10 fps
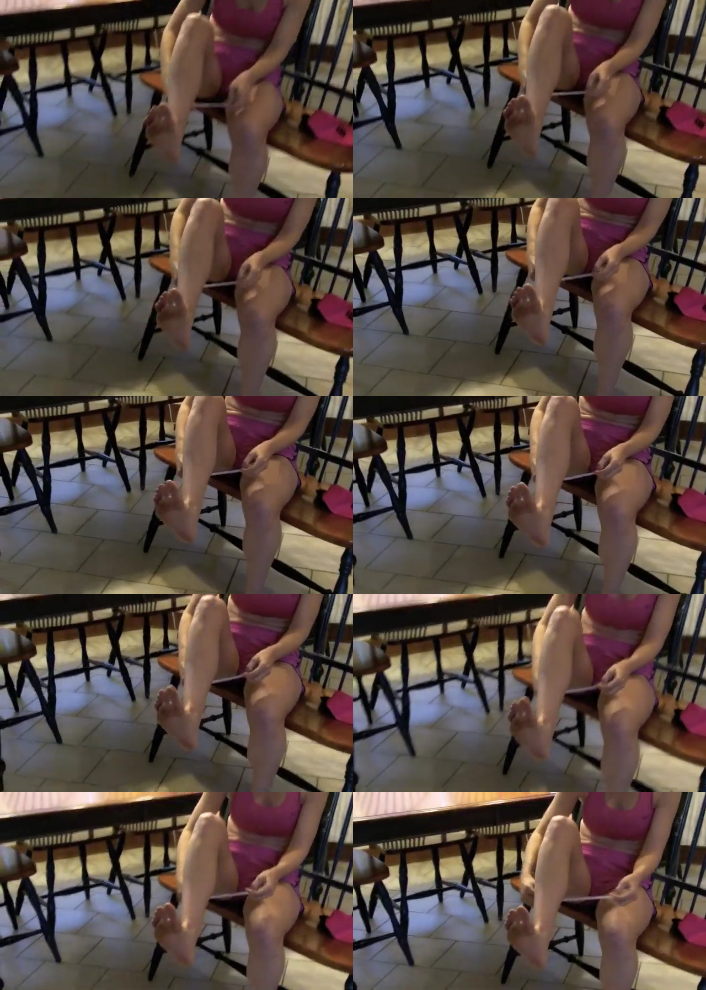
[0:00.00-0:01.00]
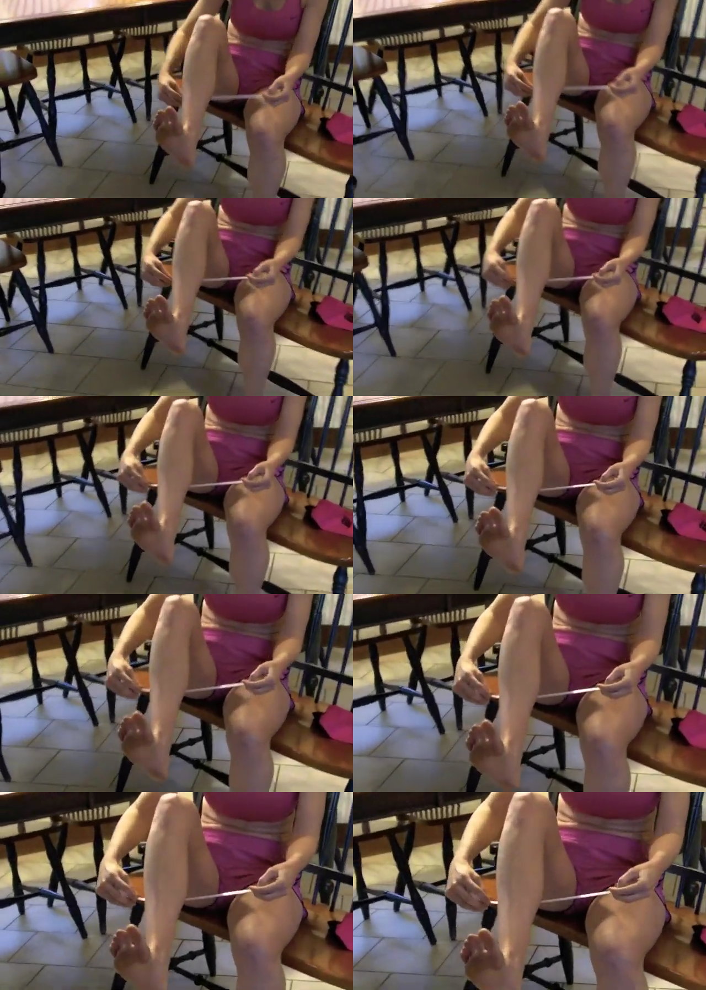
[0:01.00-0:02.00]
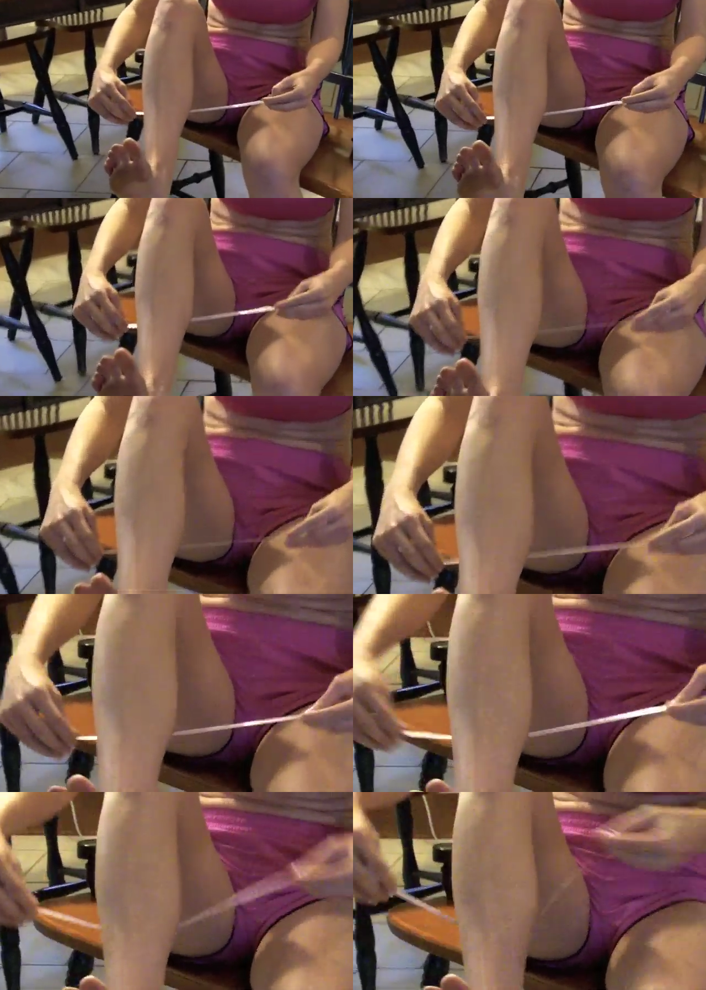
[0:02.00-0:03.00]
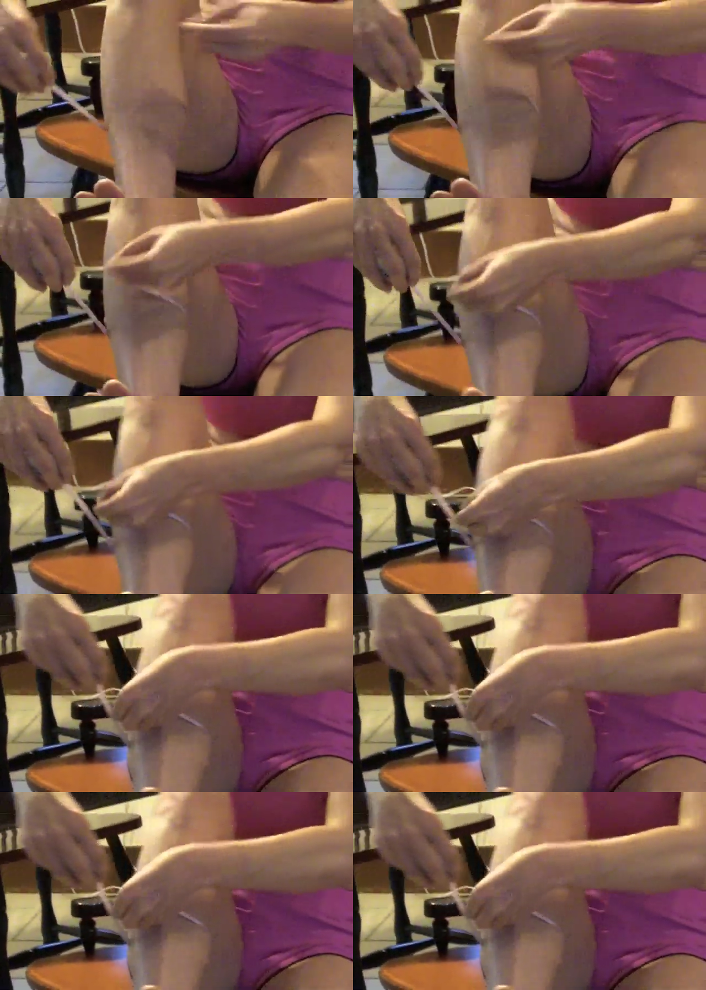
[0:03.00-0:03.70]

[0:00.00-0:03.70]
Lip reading: No face is visible, so there are no lips to read.